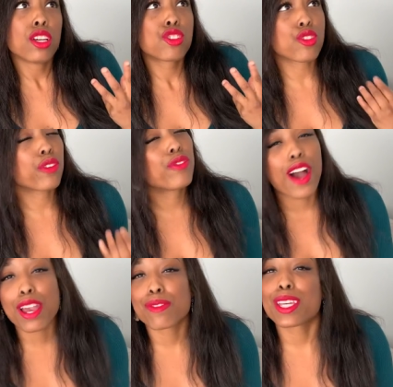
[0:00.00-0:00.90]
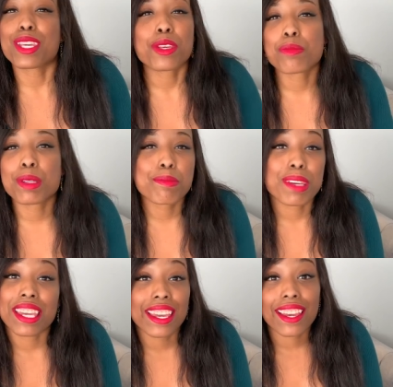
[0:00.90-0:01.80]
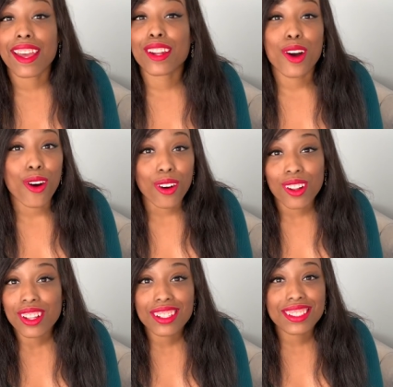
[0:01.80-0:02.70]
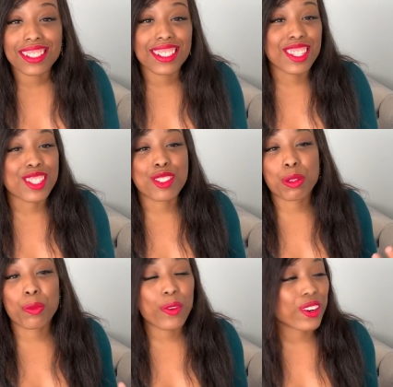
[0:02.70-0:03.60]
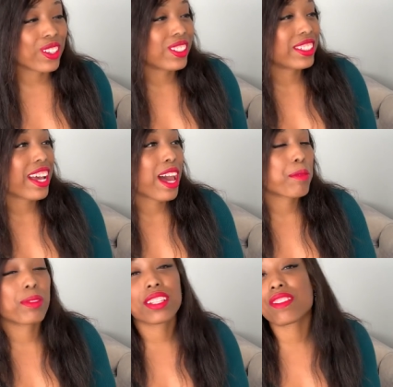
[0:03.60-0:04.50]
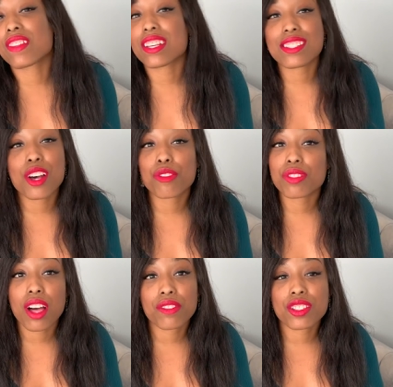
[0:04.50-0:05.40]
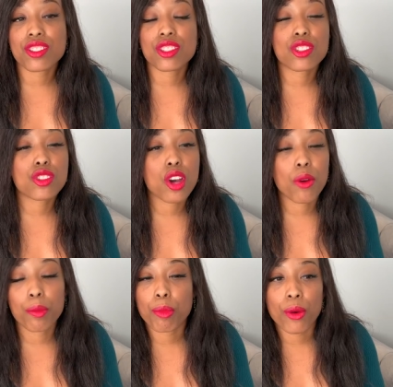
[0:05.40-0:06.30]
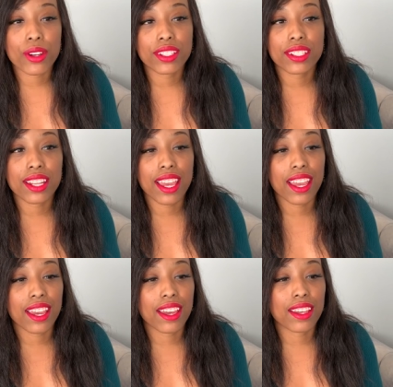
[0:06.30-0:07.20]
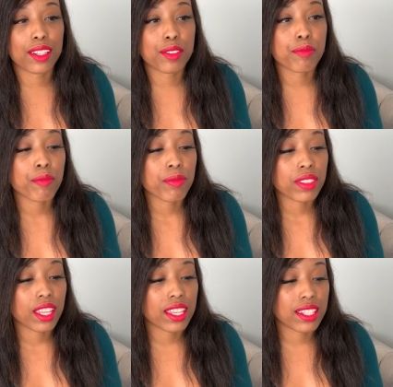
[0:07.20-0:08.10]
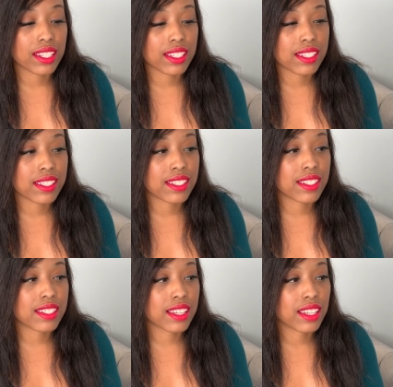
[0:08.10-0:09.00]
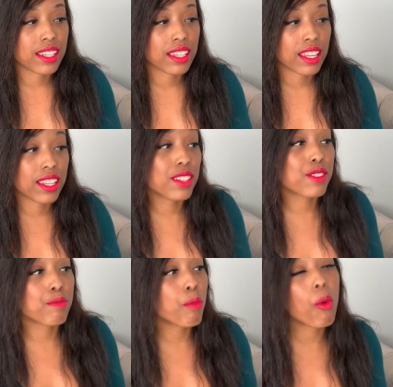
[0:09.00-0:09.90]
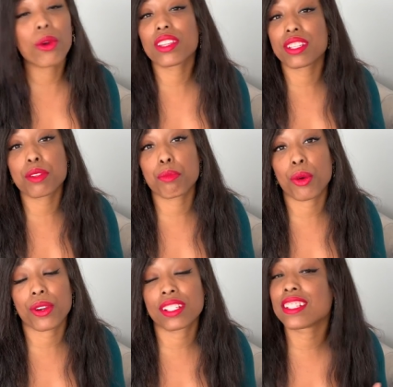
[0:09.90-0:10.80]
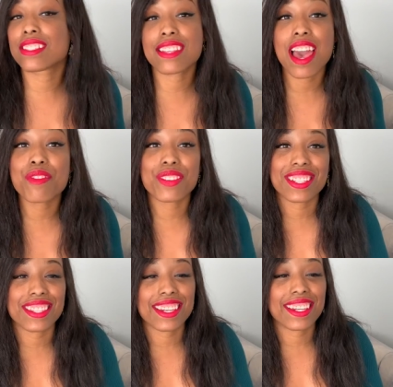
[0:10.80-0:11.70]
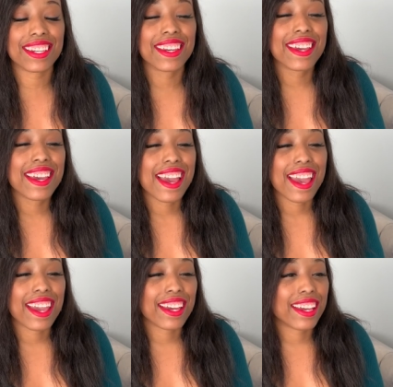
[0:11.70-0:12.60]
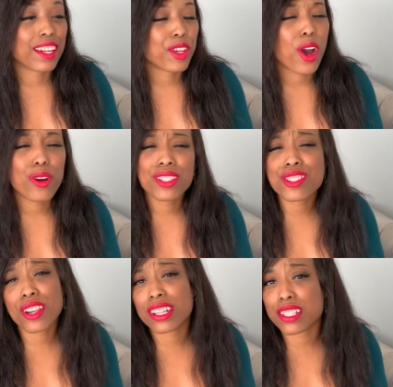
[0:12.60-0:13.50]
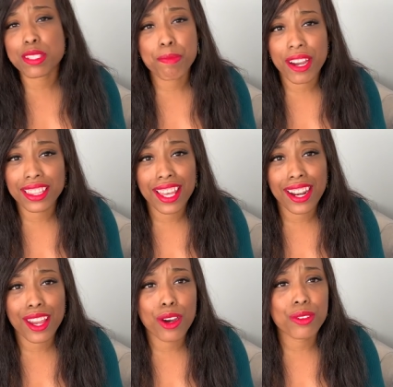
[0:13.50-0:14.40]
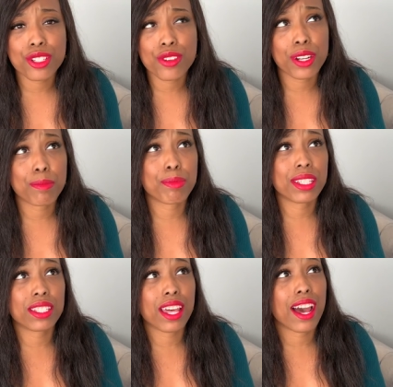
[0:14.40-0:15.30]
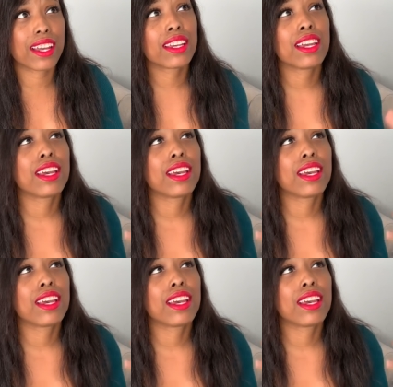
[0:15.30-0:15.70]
surviving human being at all in this world. I believe that self-love is just so important and it is it is more than important. It's everything. And I always try to spread that. I always try to be that